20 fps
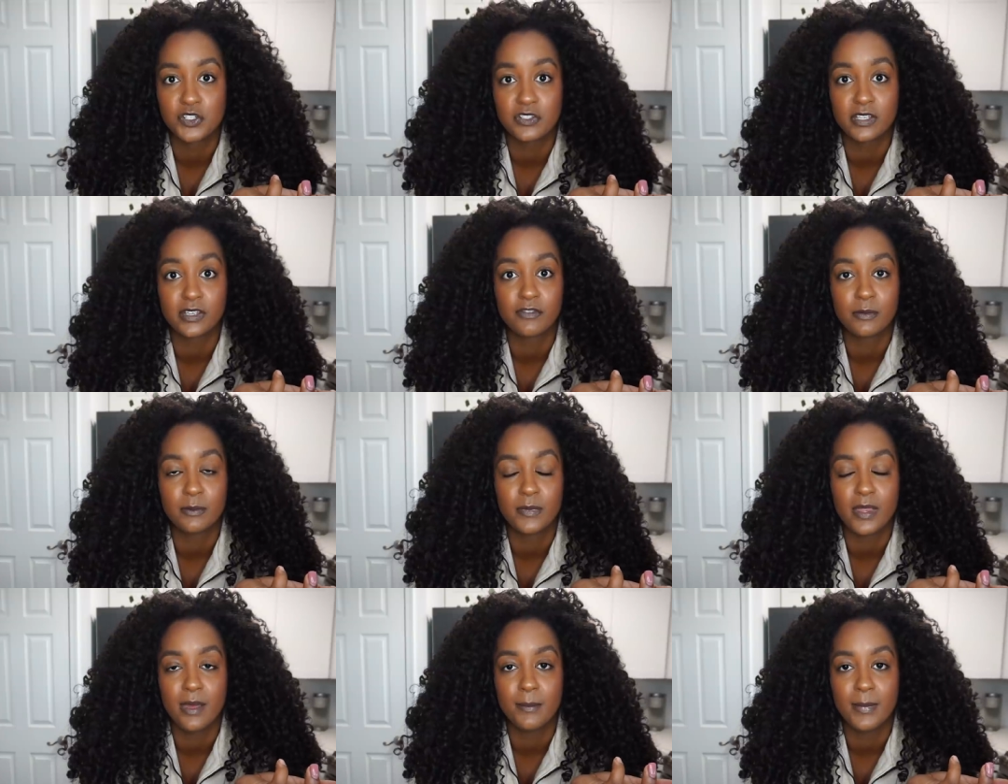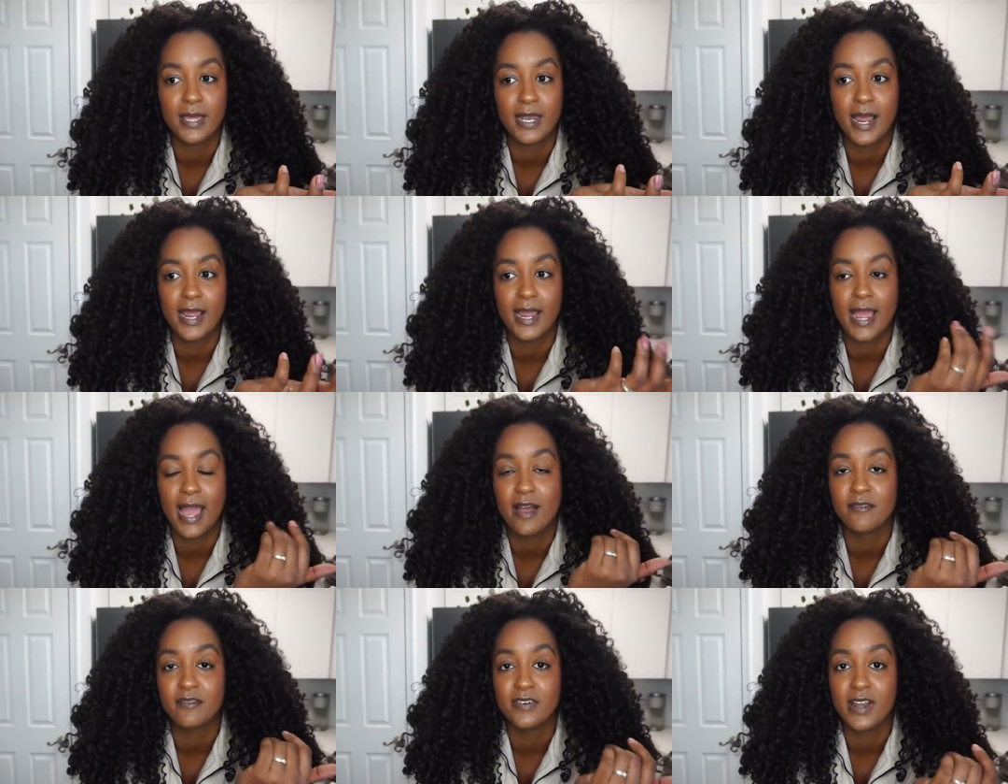purchasing from them, and I
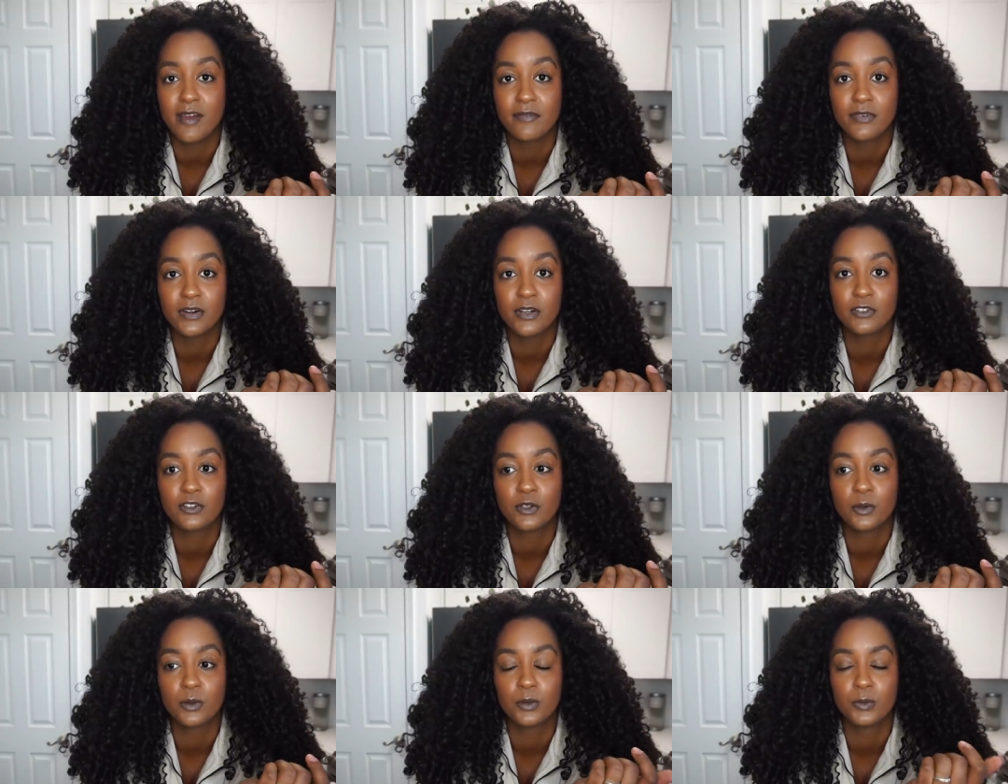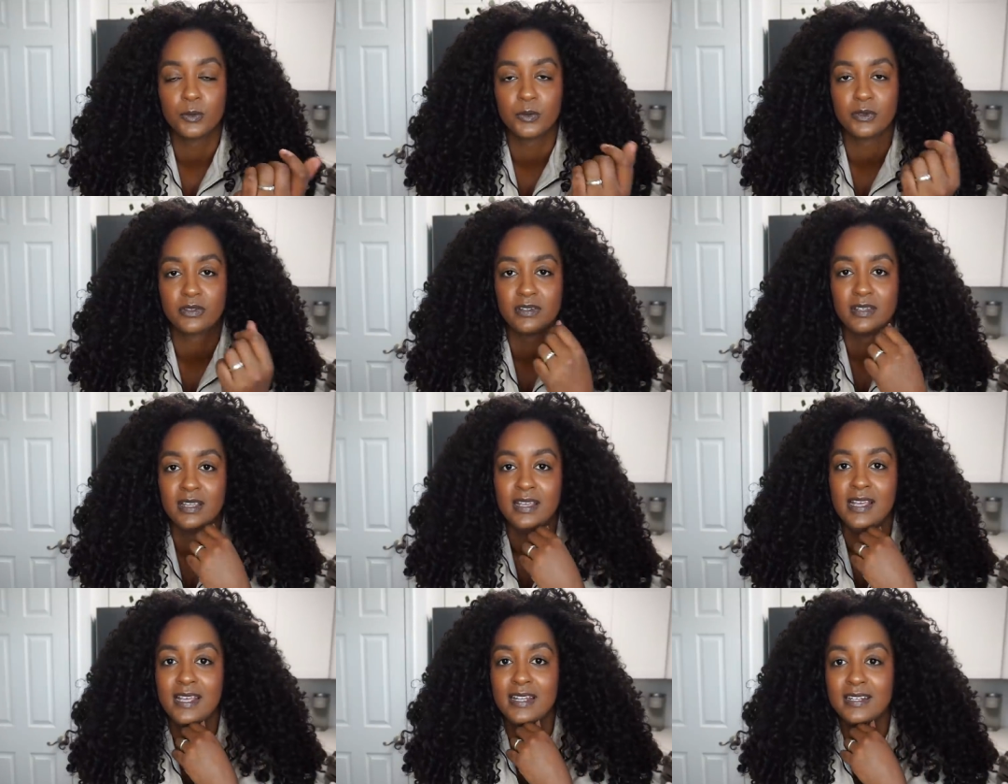have never, so it
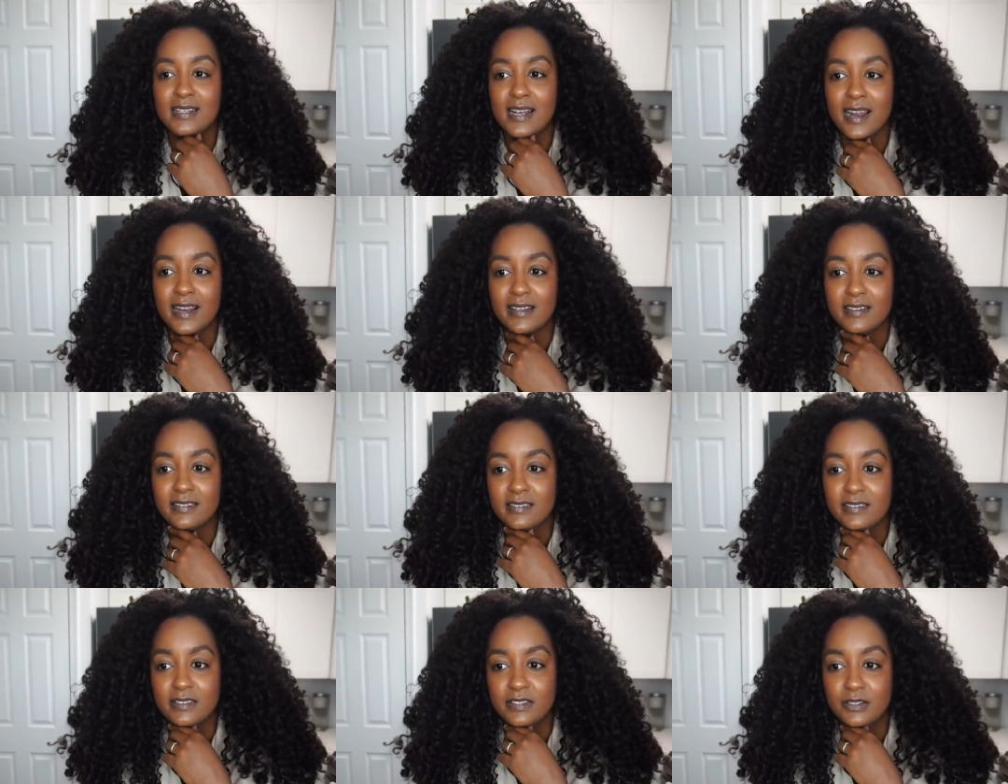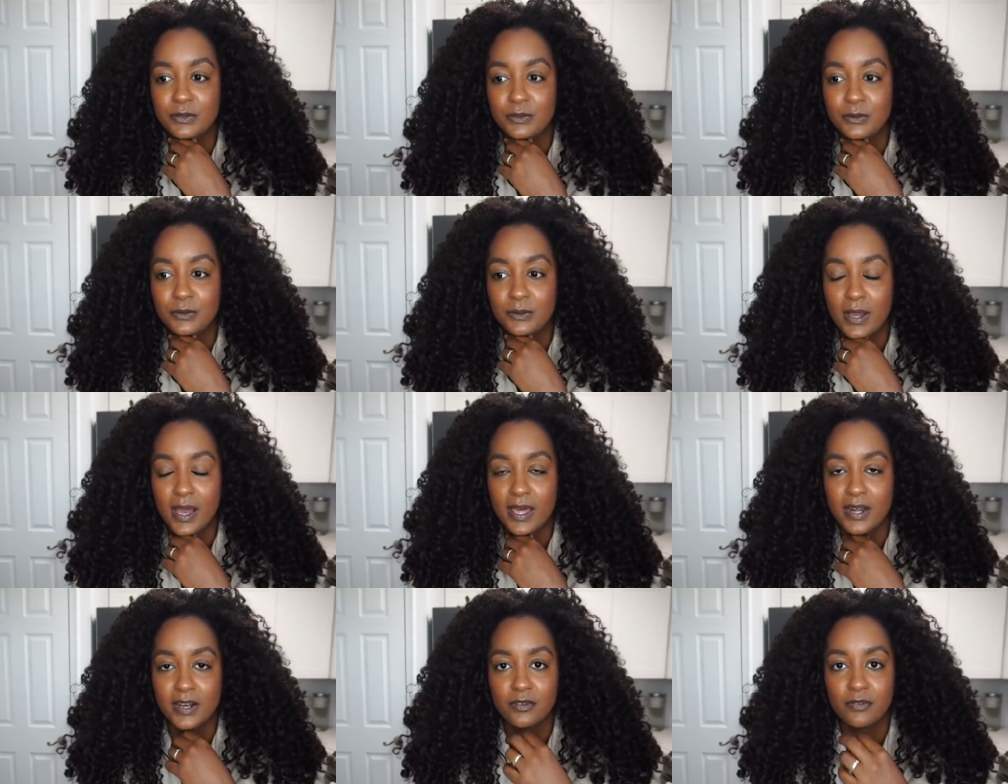was nice to
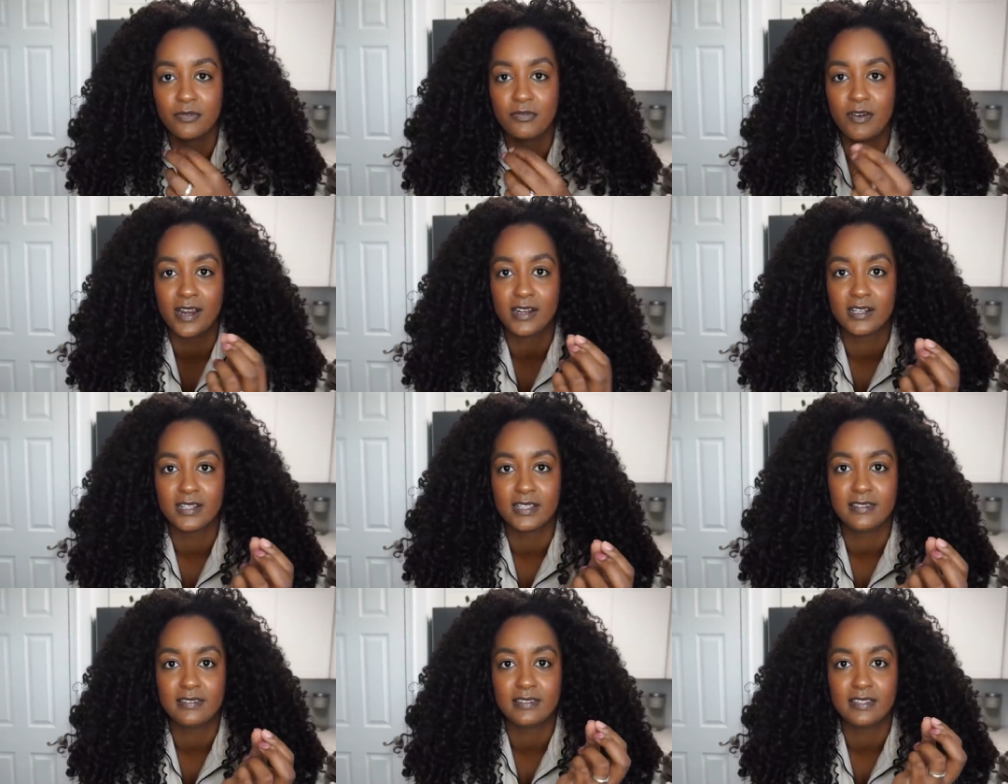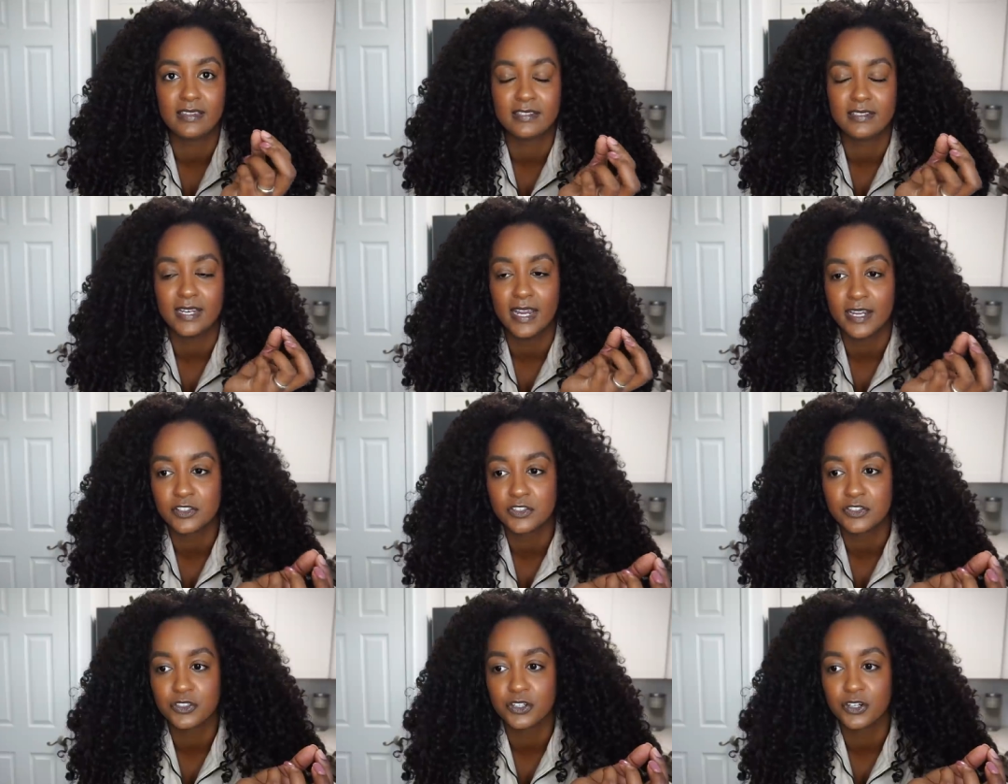kind of finally see the
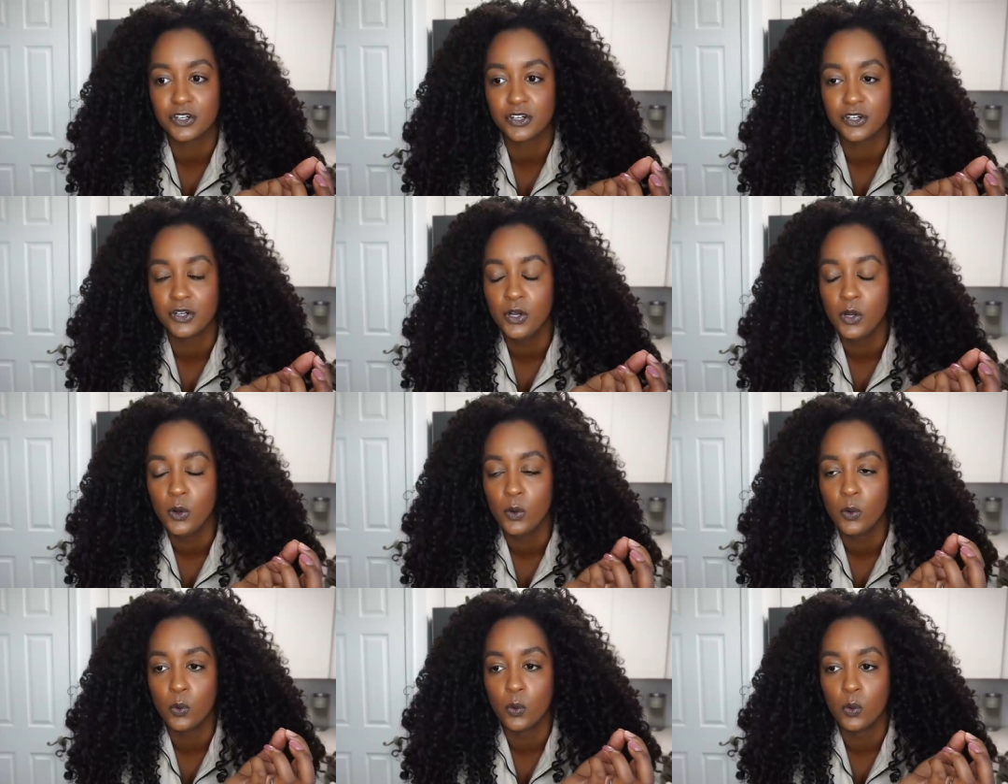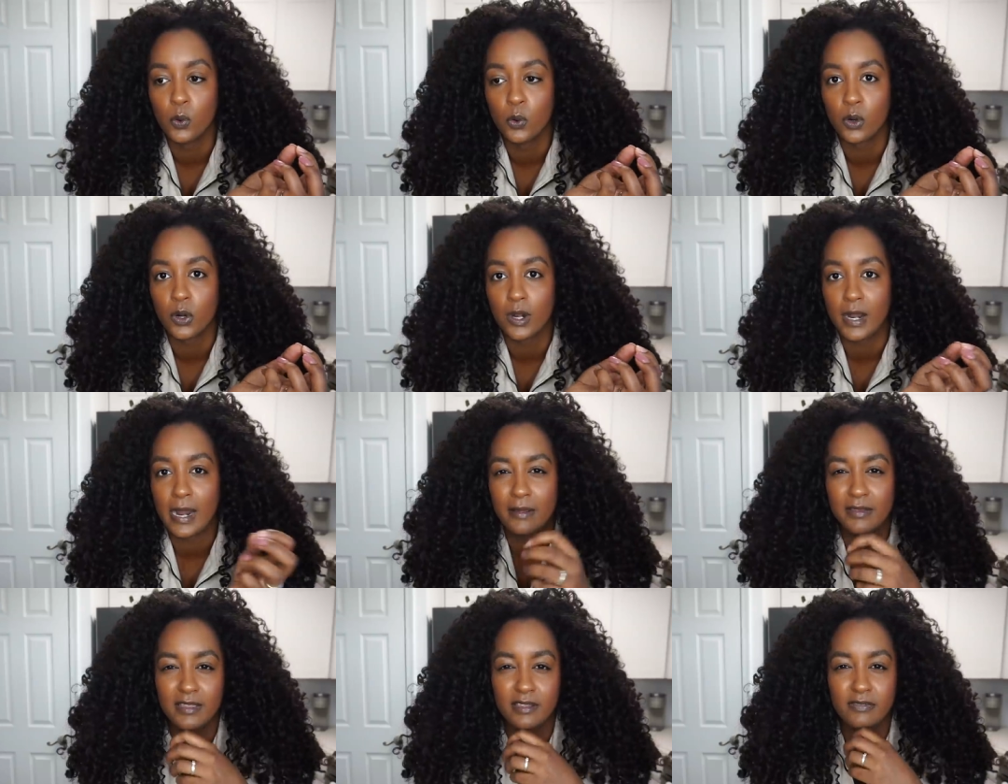texture or
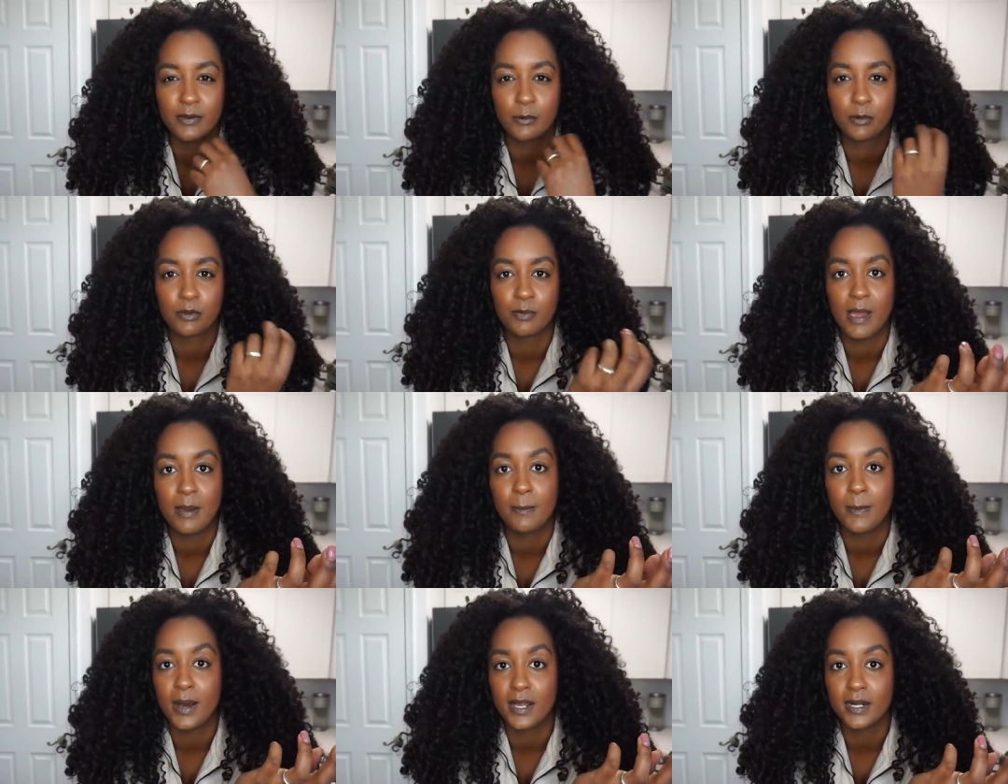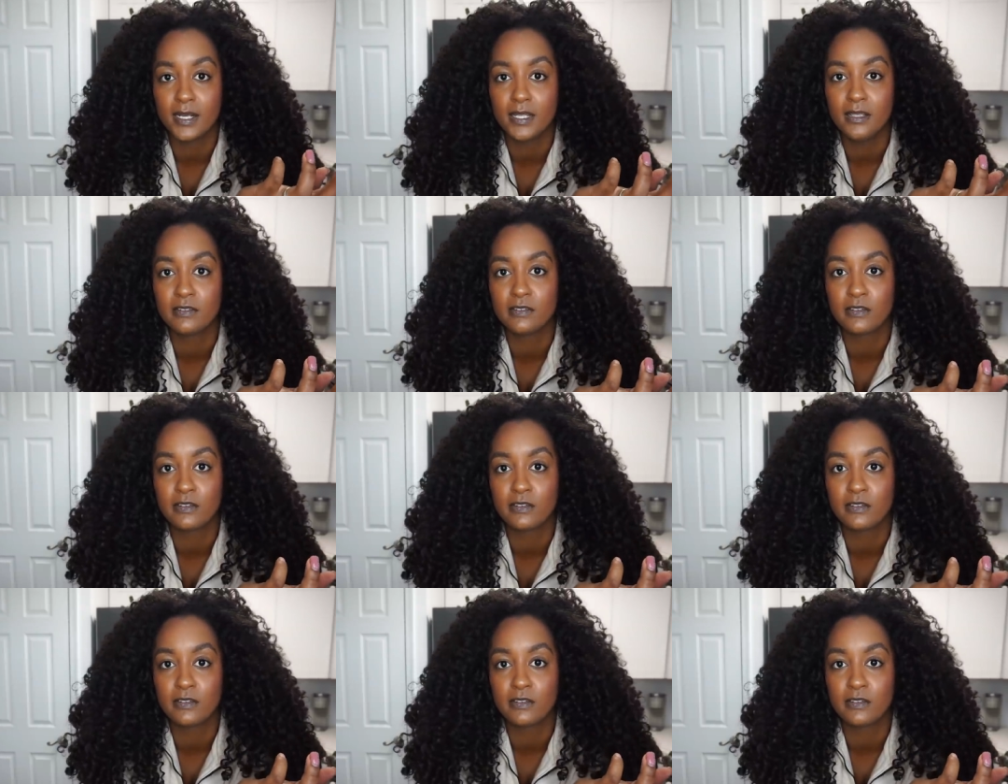how they fit with my body.